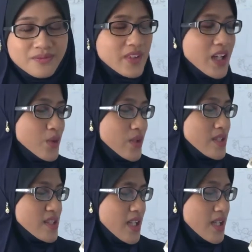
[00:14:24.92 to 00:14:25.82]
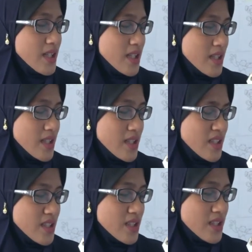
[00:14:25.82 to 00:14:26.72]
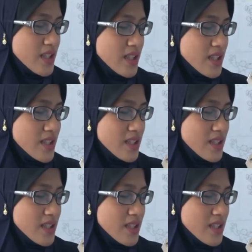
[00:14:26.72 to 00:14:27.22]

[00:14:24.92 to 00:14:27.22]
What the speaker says: Okay, you can say she